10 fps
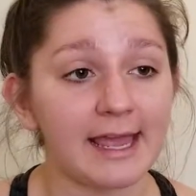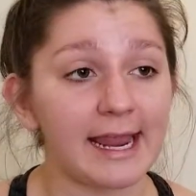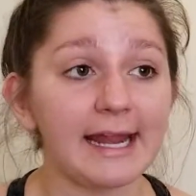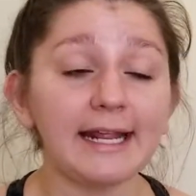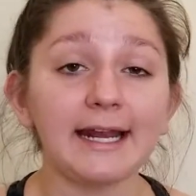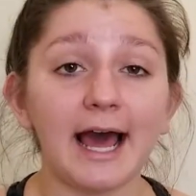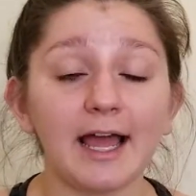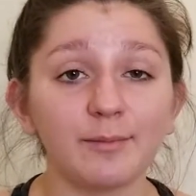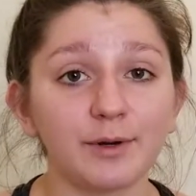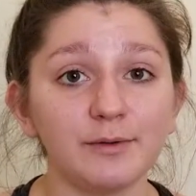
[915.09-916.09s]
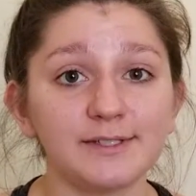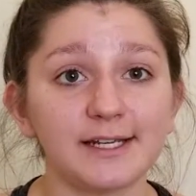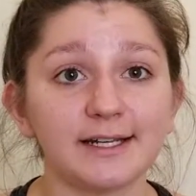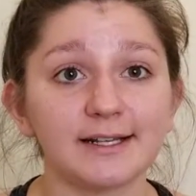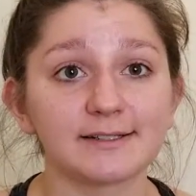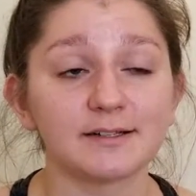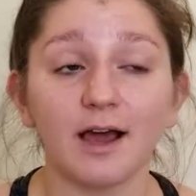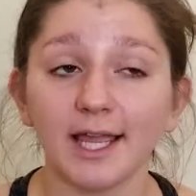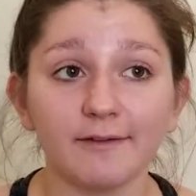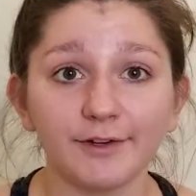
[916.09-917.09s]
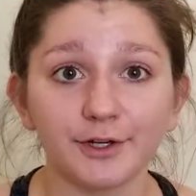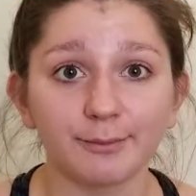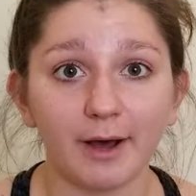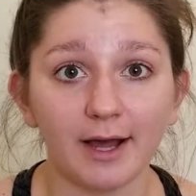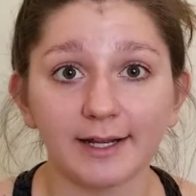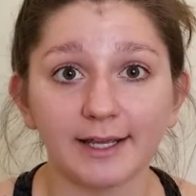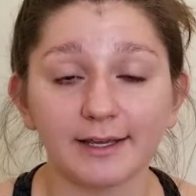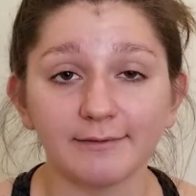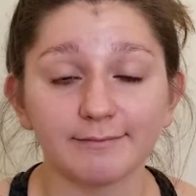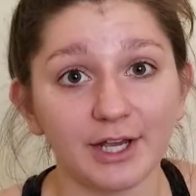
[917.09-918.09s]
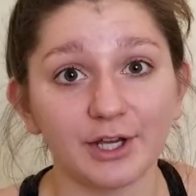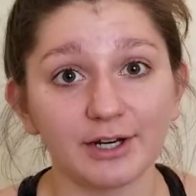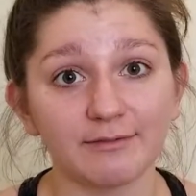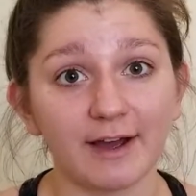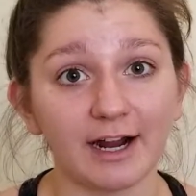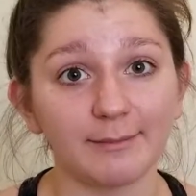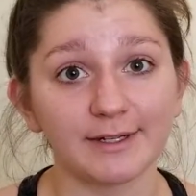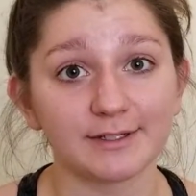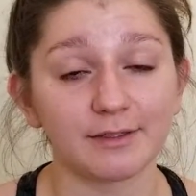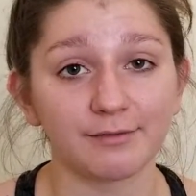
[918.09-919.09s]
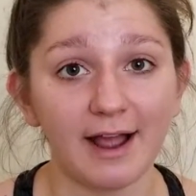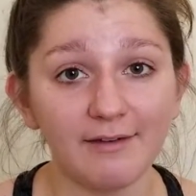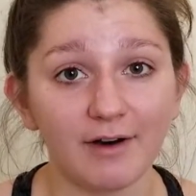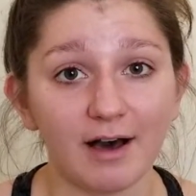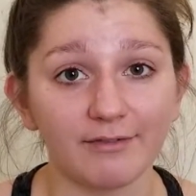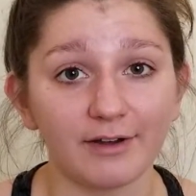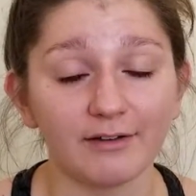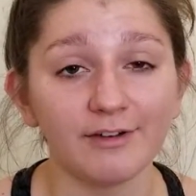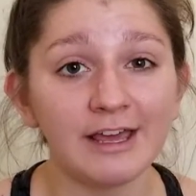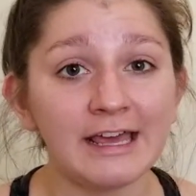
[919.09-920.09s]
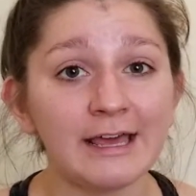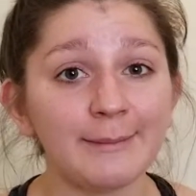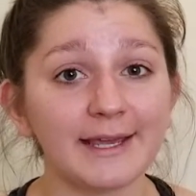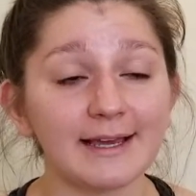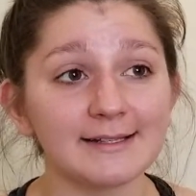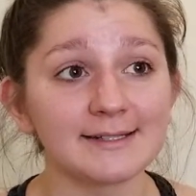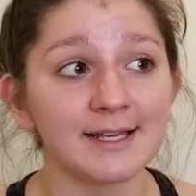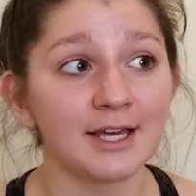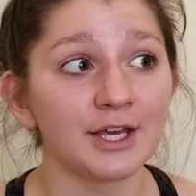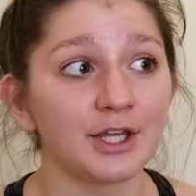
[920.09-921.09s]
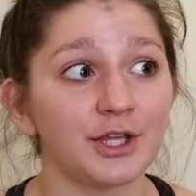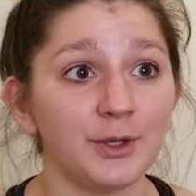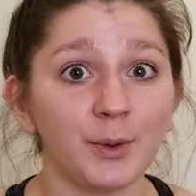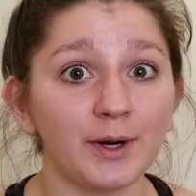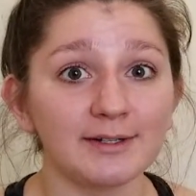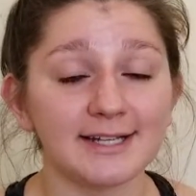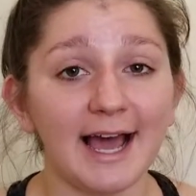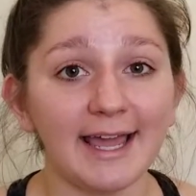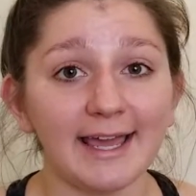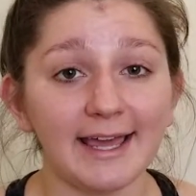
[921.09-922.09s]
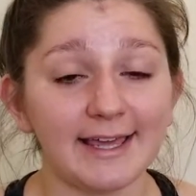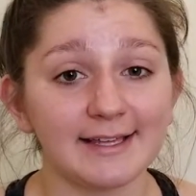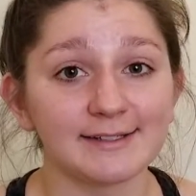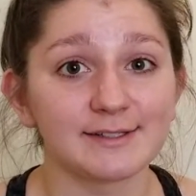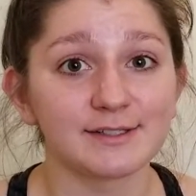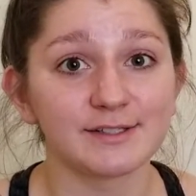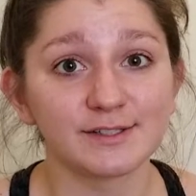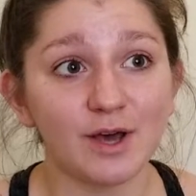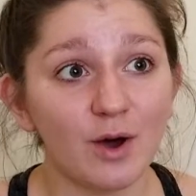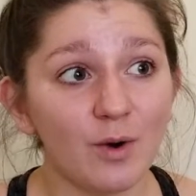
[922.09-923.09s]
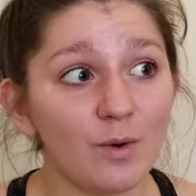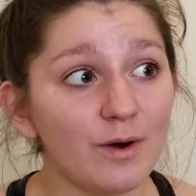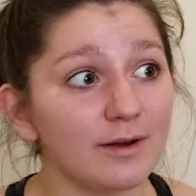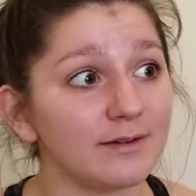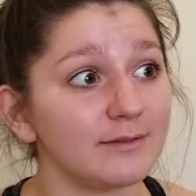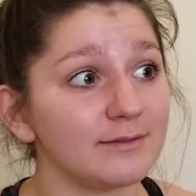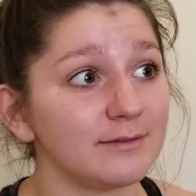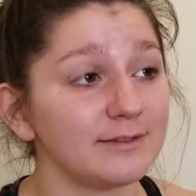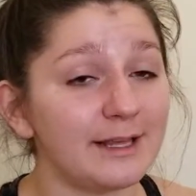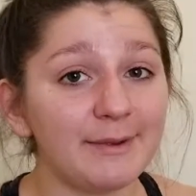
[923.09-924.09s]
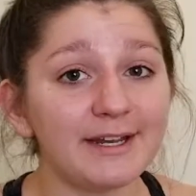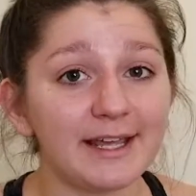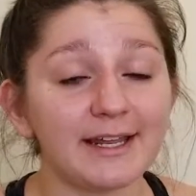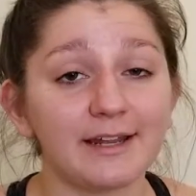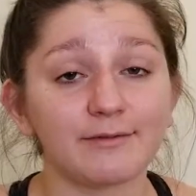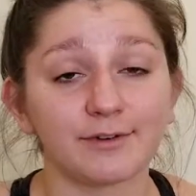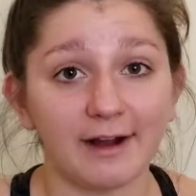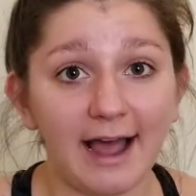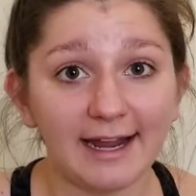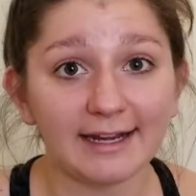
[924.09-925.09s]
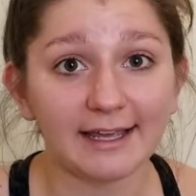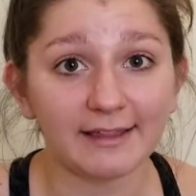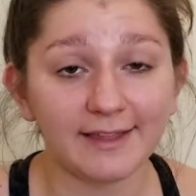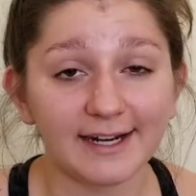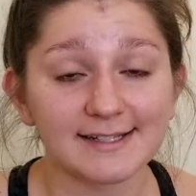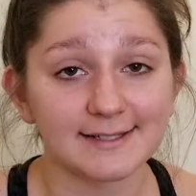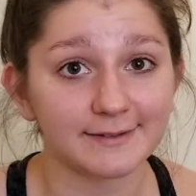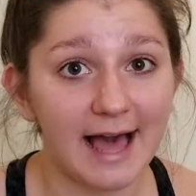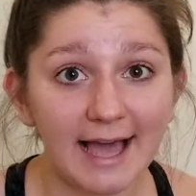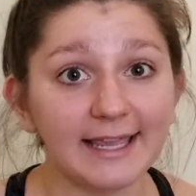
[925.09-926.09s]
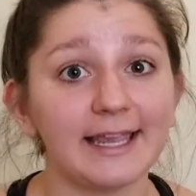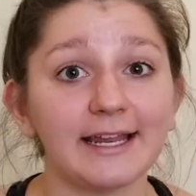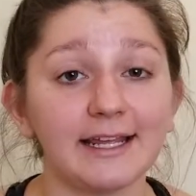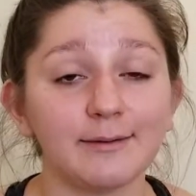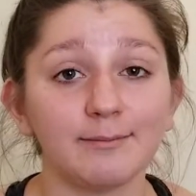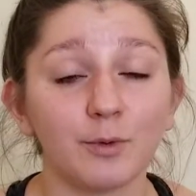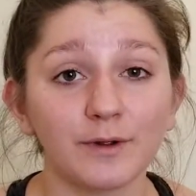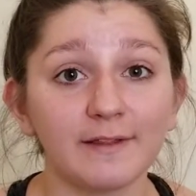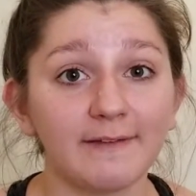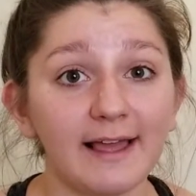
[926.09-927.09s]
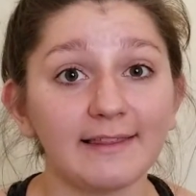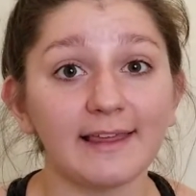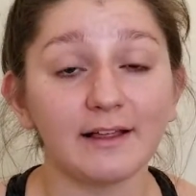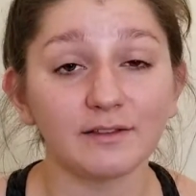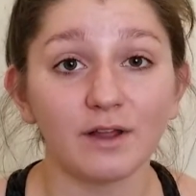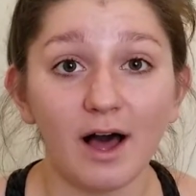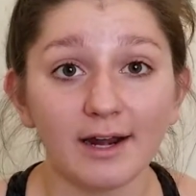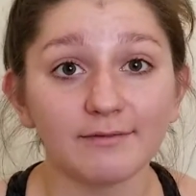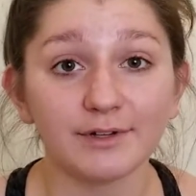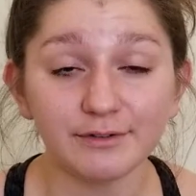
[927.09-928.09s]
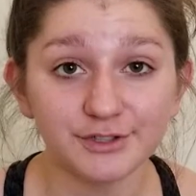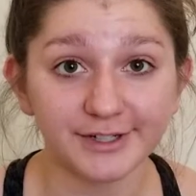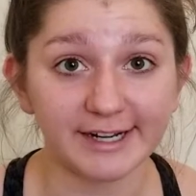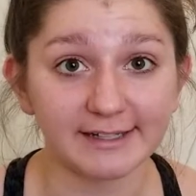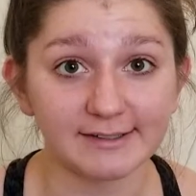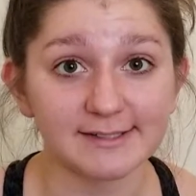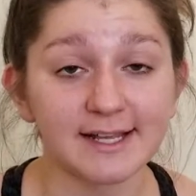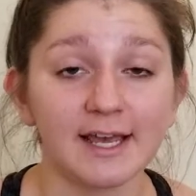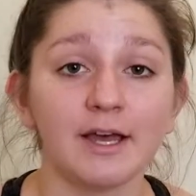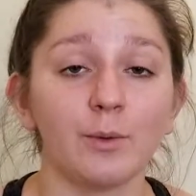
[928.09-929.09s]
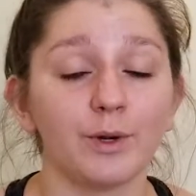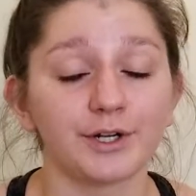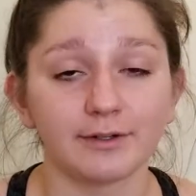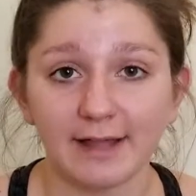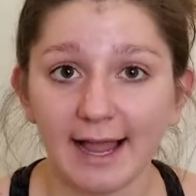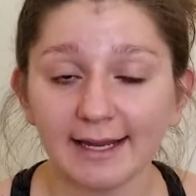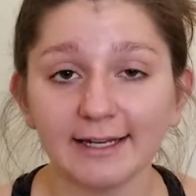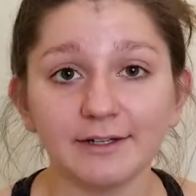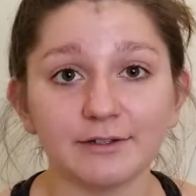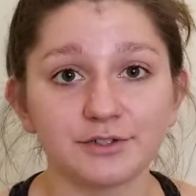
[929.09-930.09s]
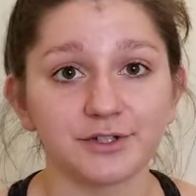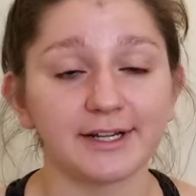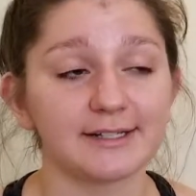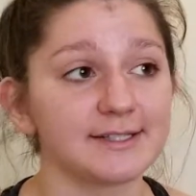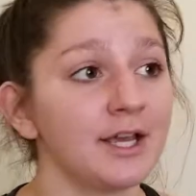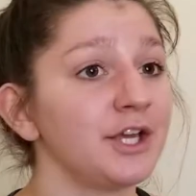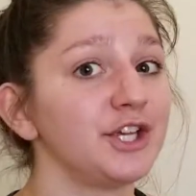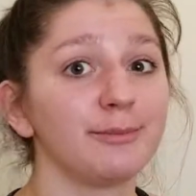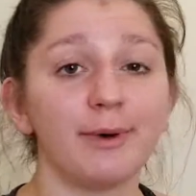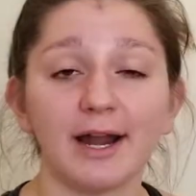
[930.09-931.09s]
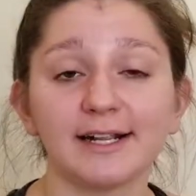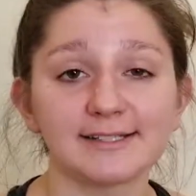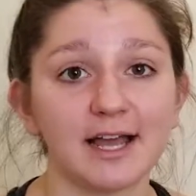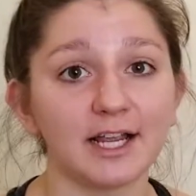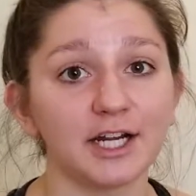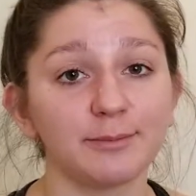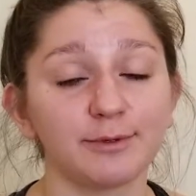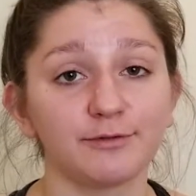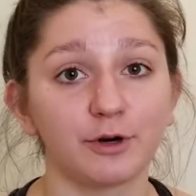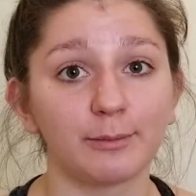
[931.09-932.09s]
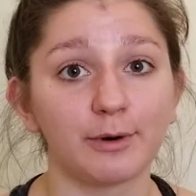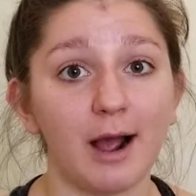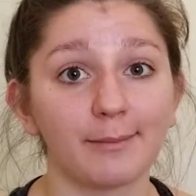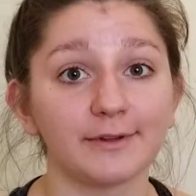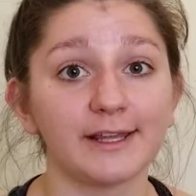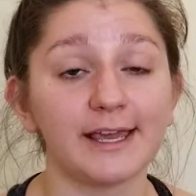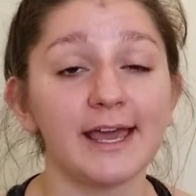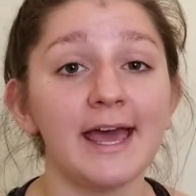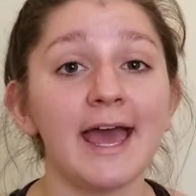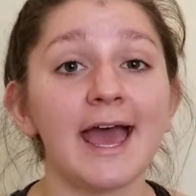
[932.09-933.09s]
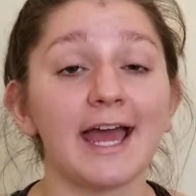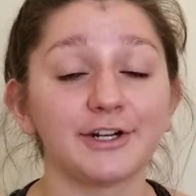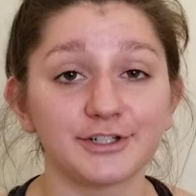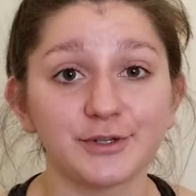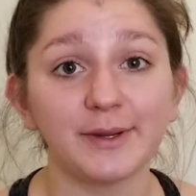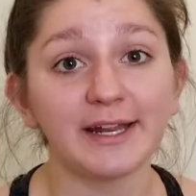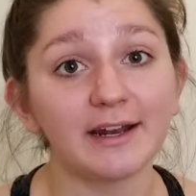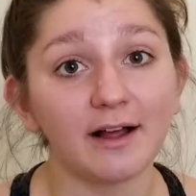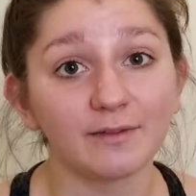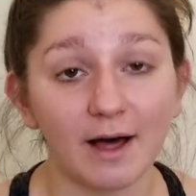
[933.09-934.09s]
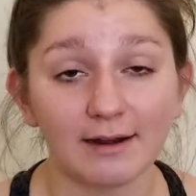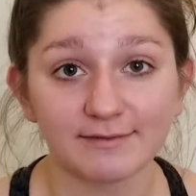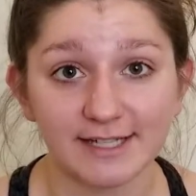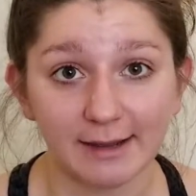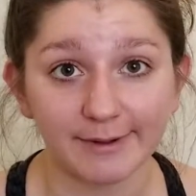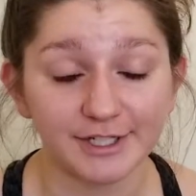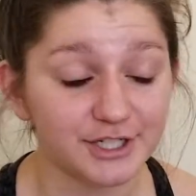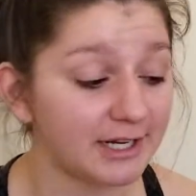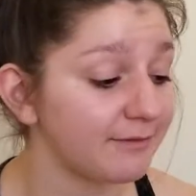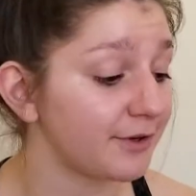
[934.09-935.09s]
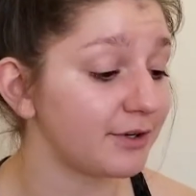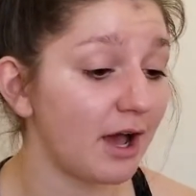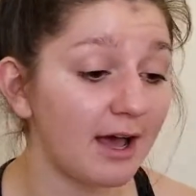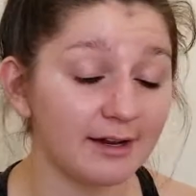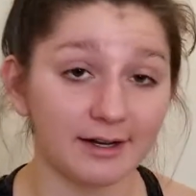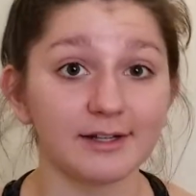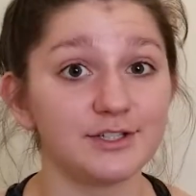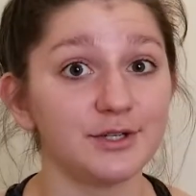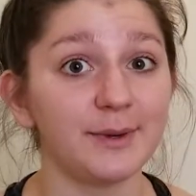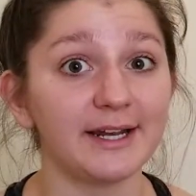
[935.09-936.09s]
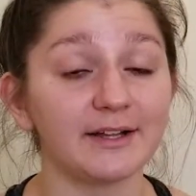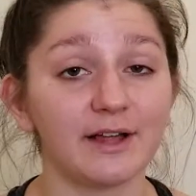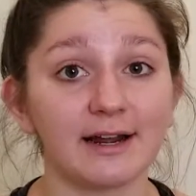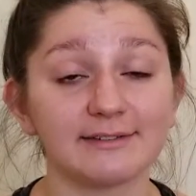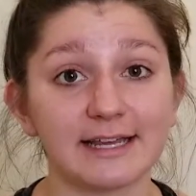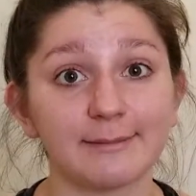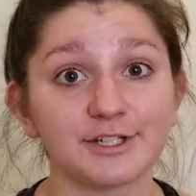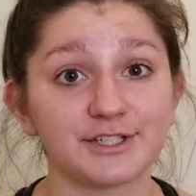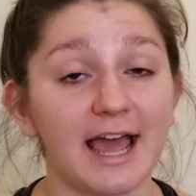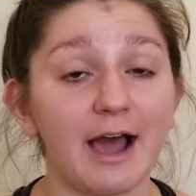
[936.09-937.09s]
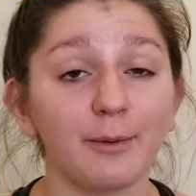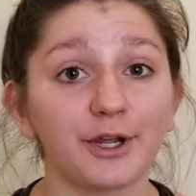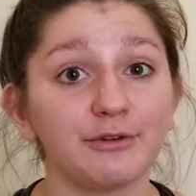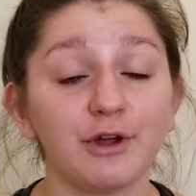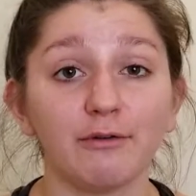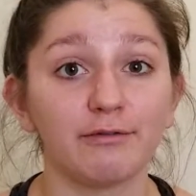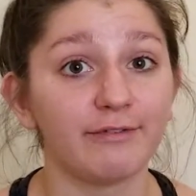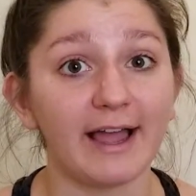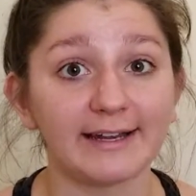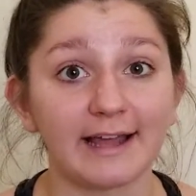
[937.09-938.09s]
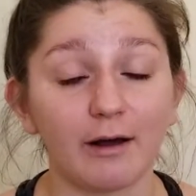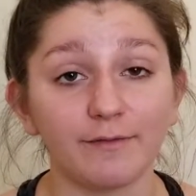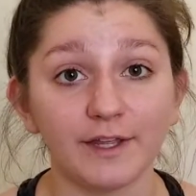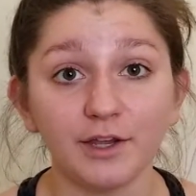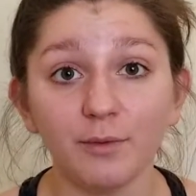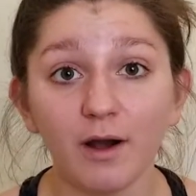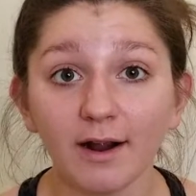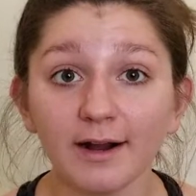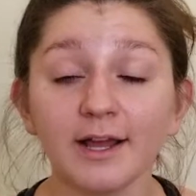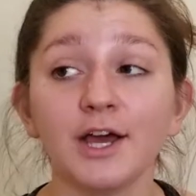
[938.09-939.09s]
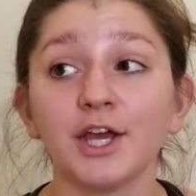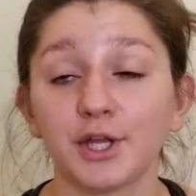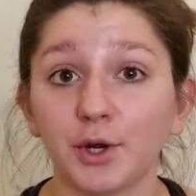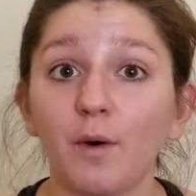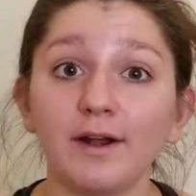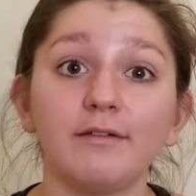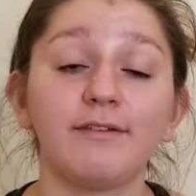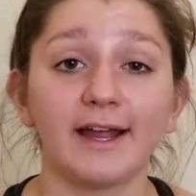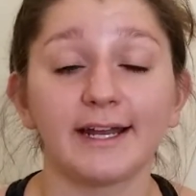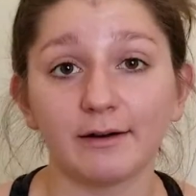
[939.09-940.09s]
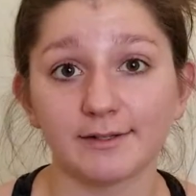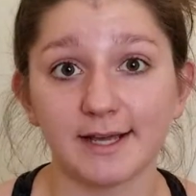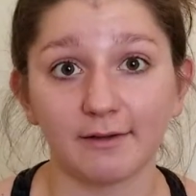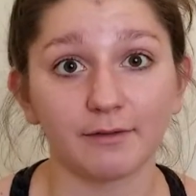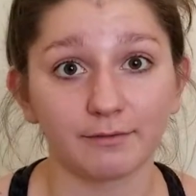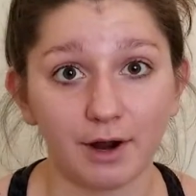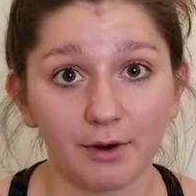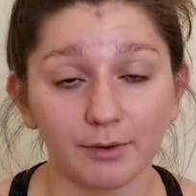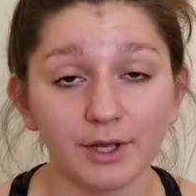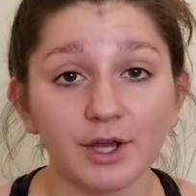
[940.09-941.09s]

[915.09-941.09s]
Eating high protein is not giving your body a good environment to thrive off of, because your diet is so limited in variety that it's lacking in, more than likely, a lot of nutrients. When you're lacking in nutrients, your body's not going to perform properly, and you're doing it a lot of damage. And if you're not doing a lot of damage now, or you don't find out that you are, you're going to find out down the road.